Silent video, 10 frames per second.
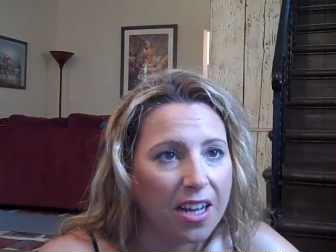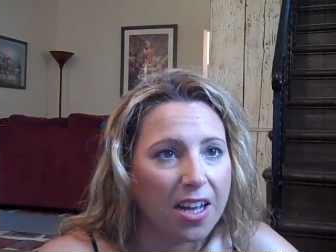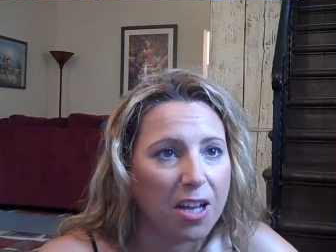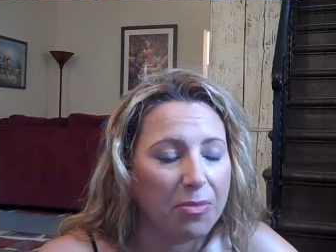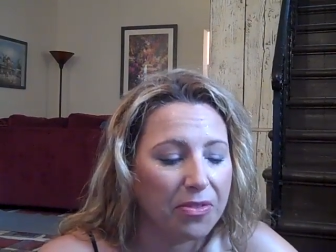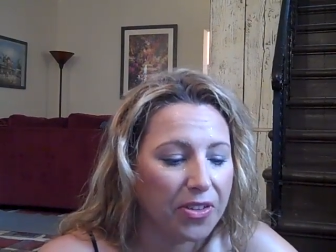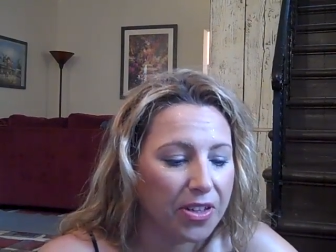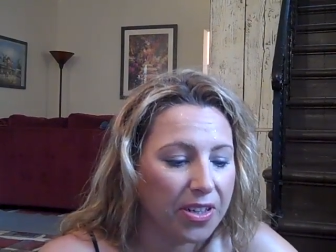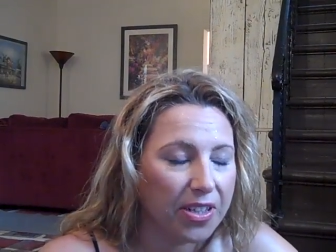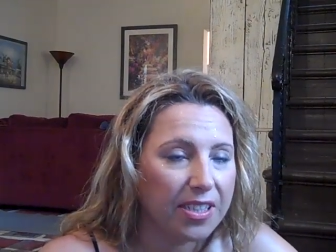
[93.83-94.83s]
Um, if
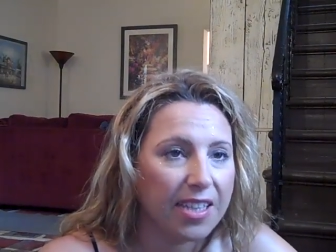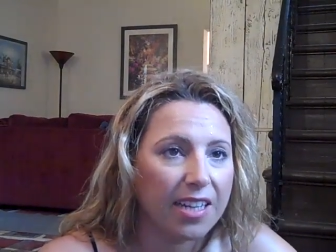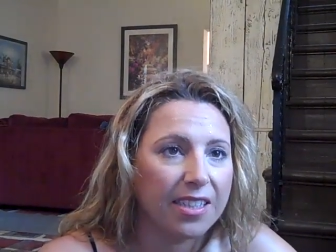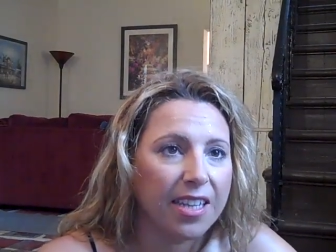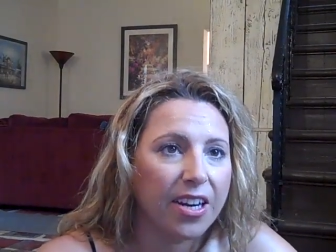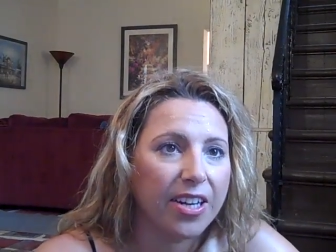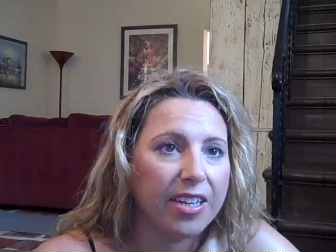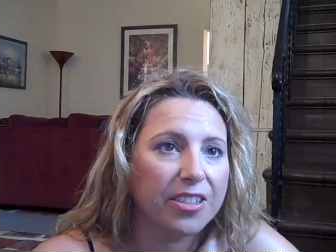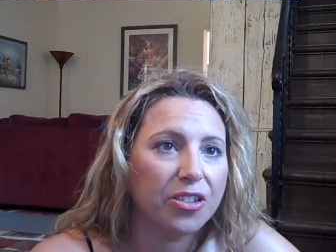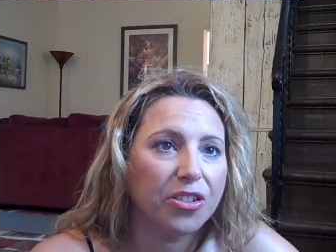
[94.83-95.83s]
you're
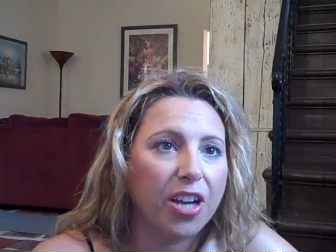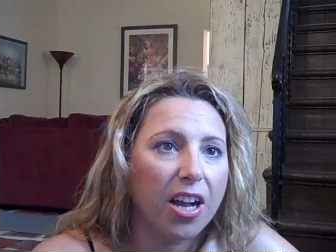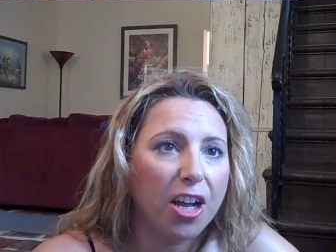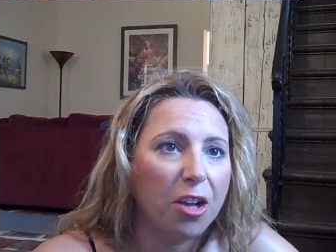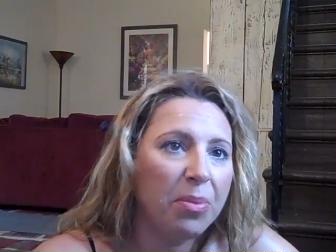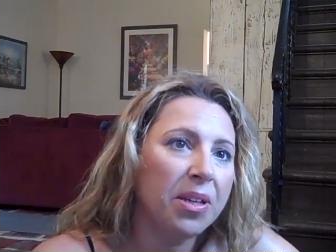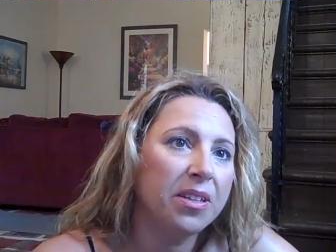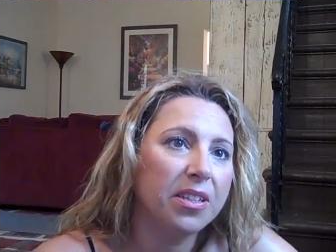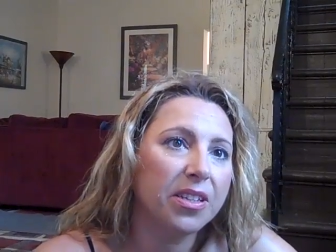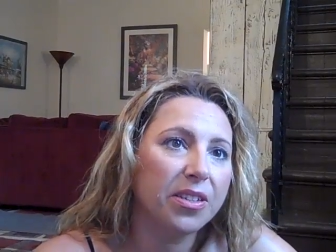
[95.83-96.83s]
sedentary in your job,
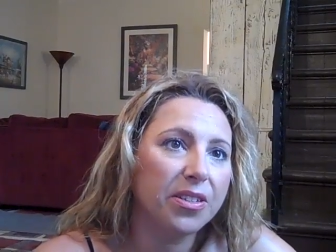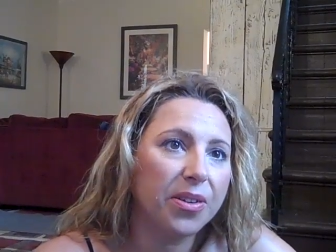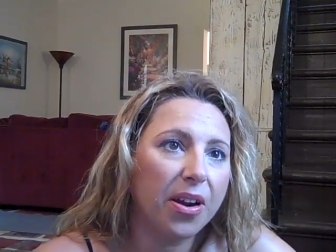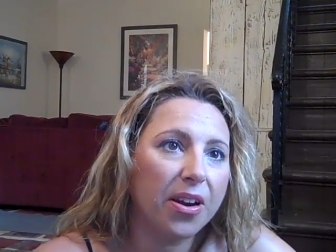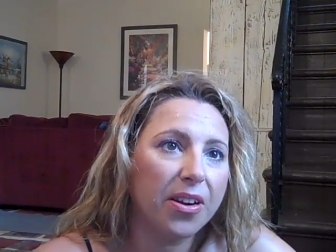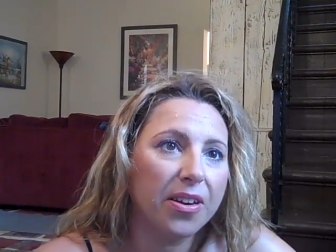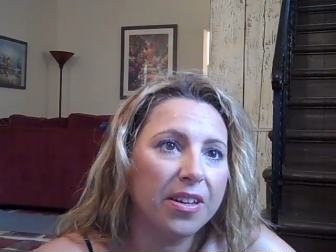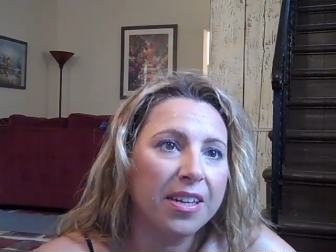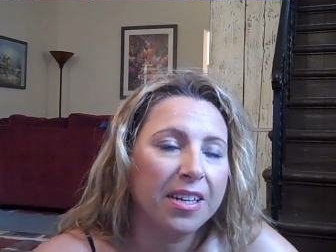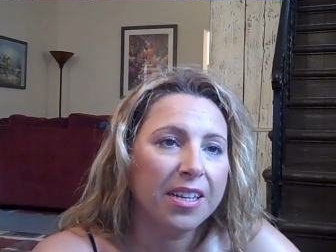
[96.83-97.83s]
you
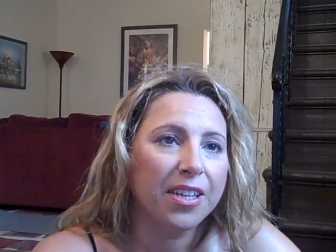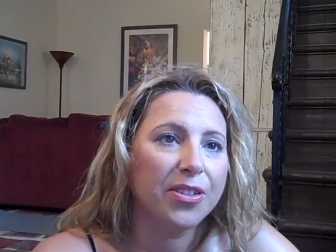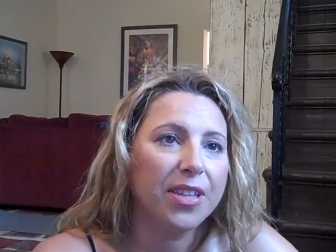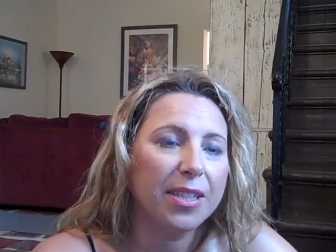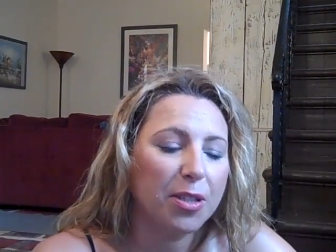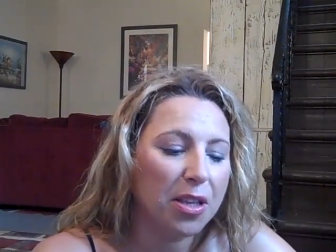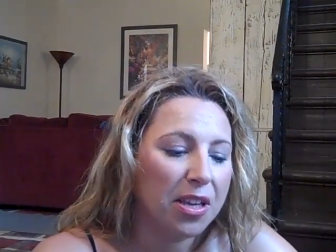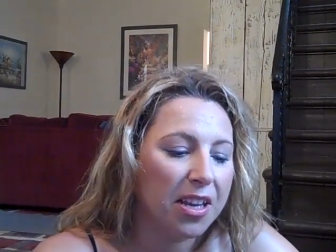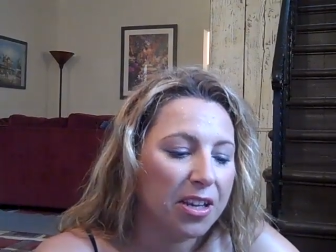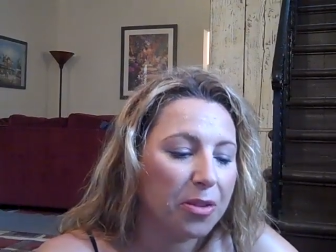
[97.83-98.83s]
are you know
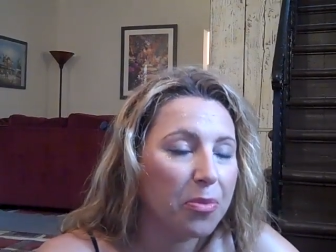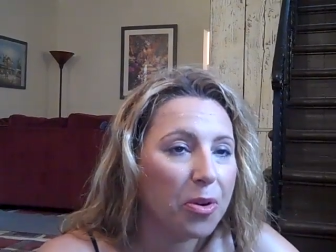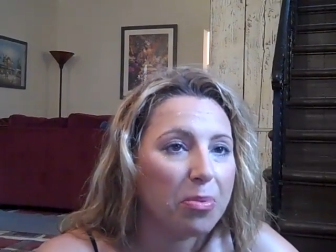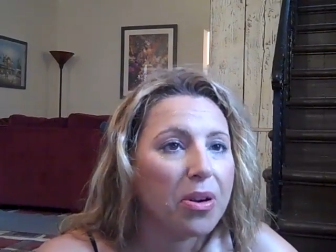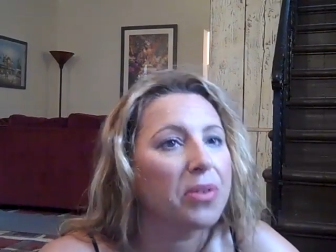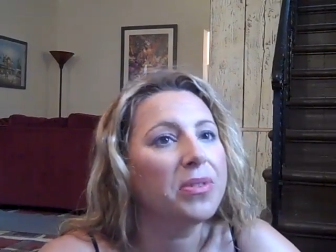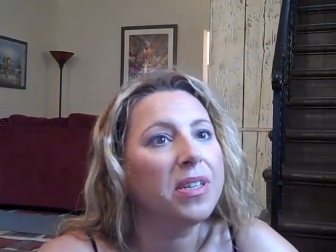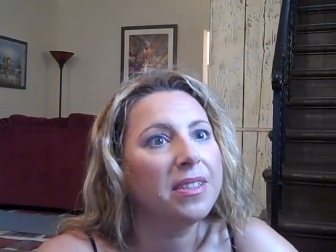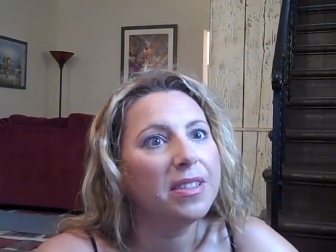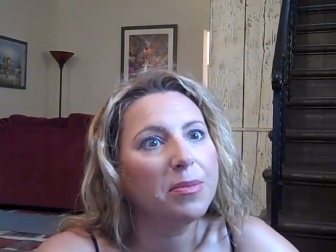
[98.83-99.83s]
less you're more
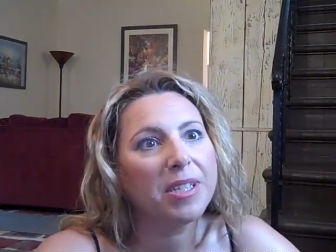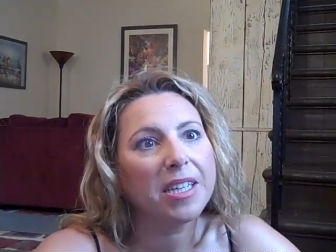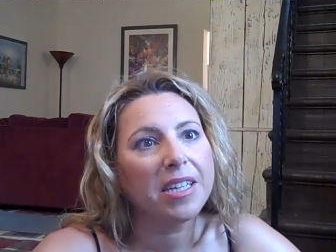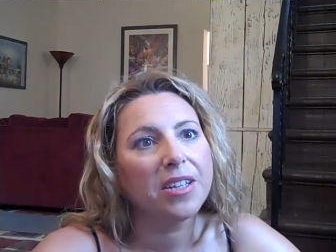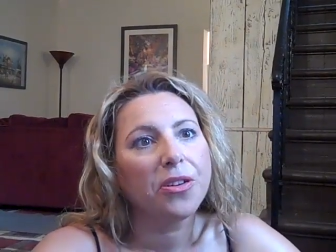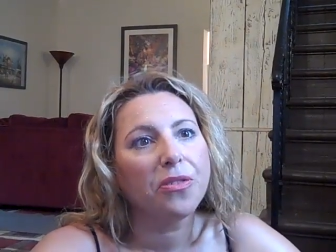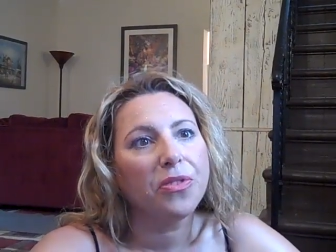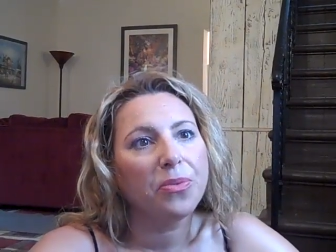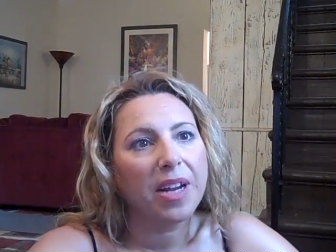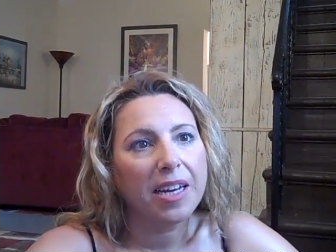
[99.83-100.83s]
prone to be
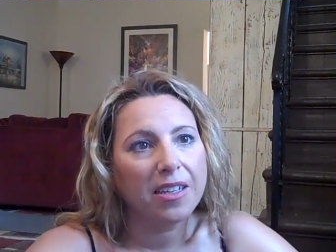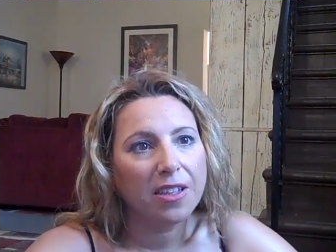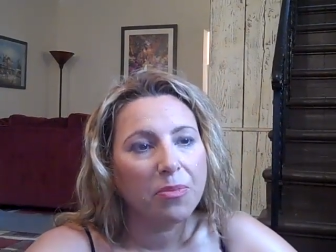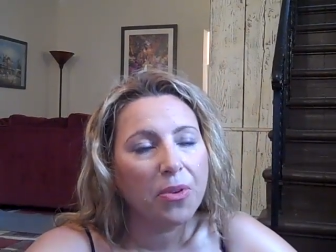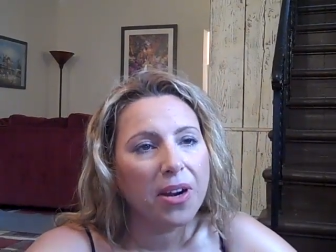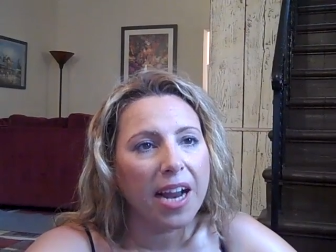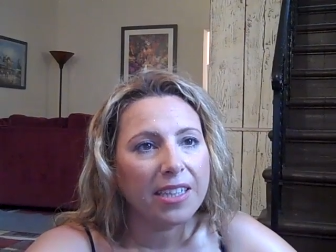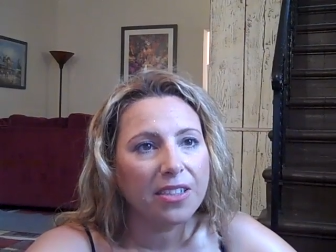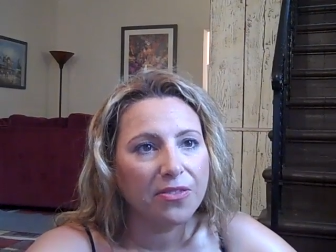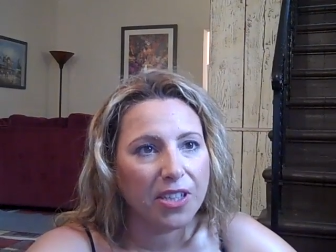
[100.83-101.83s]
overweight. The more
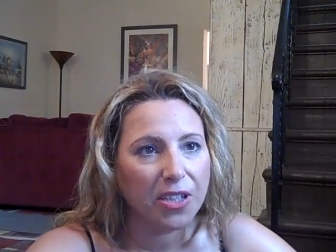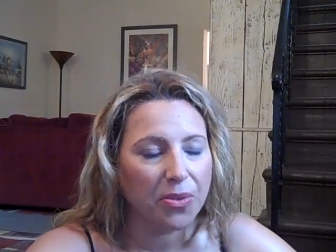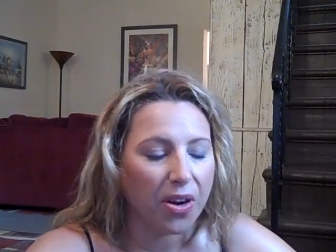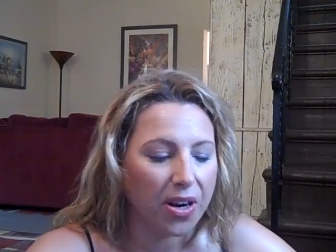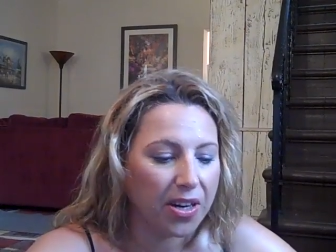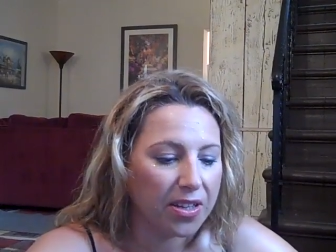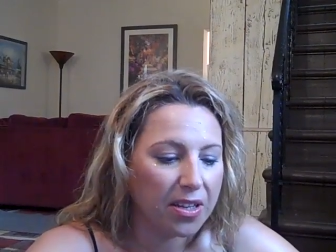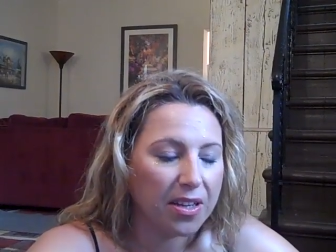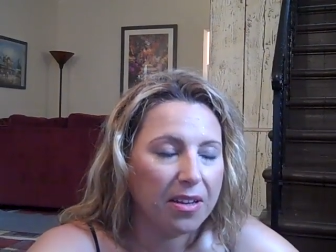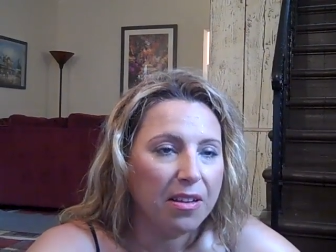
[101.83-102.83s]
active that you are,
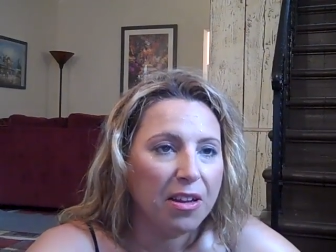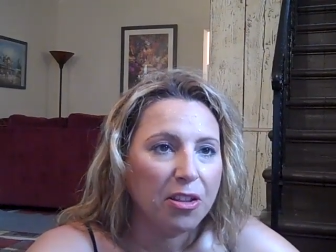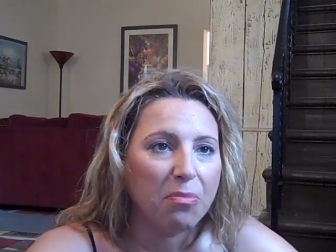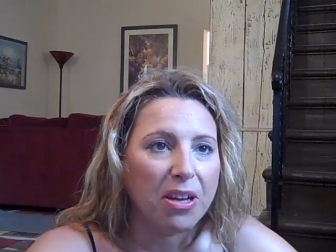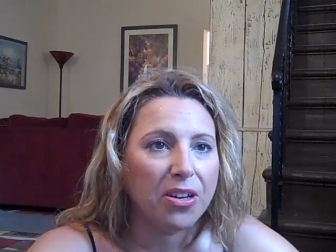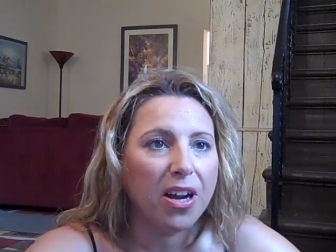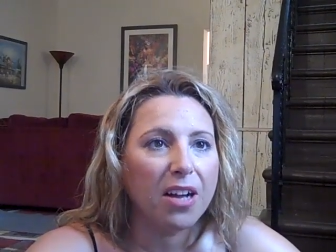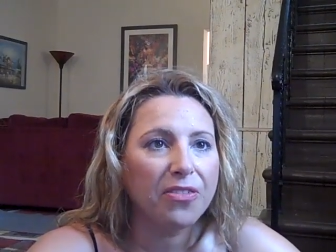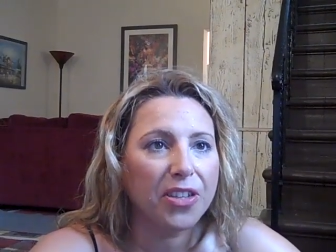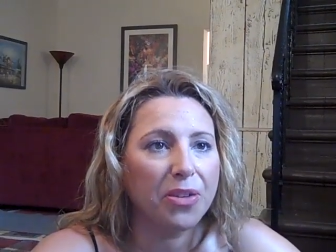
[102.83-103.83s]
the the better
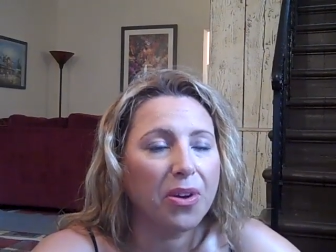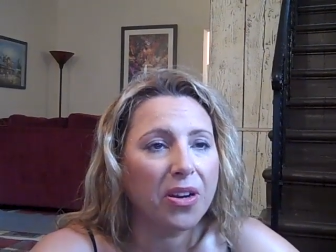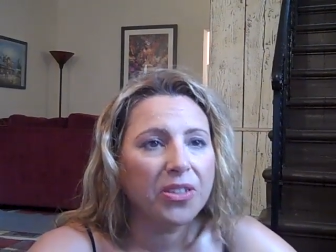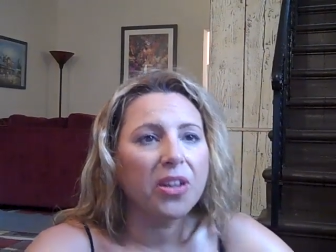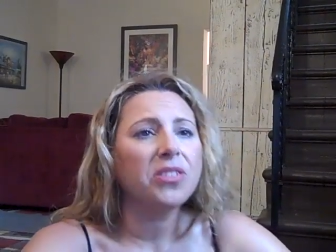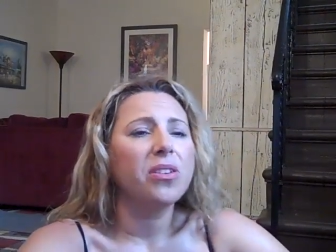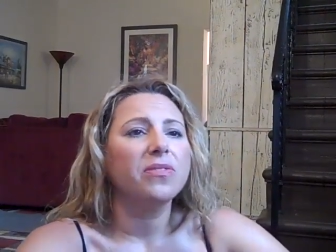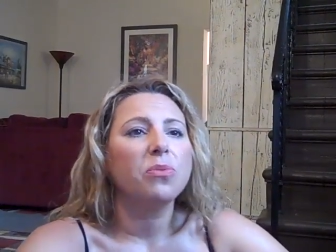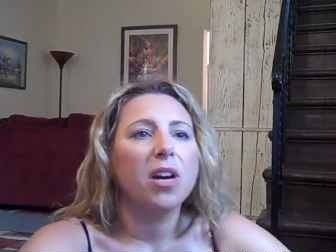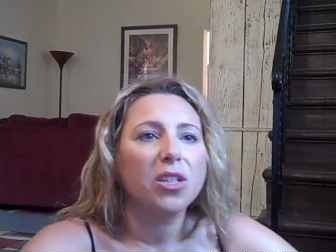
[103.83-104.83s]
off that you are, and you also
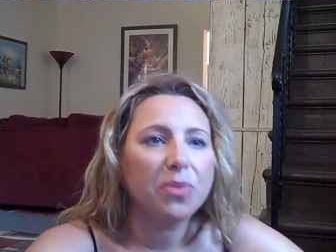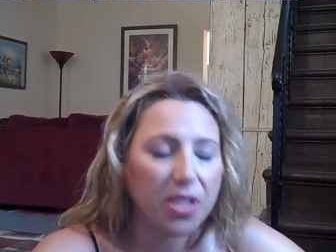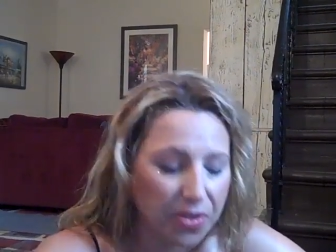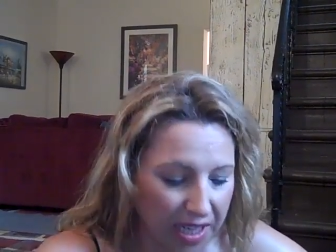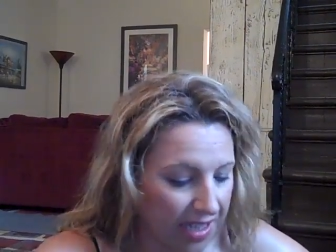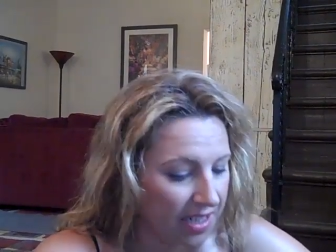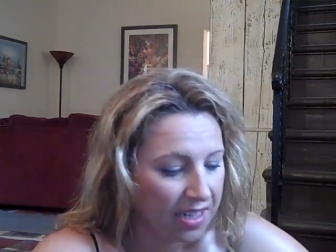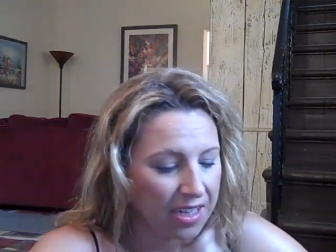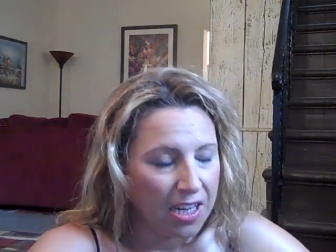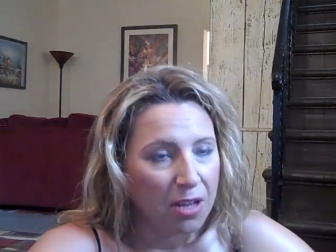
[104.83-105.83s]
have to watch what you eat.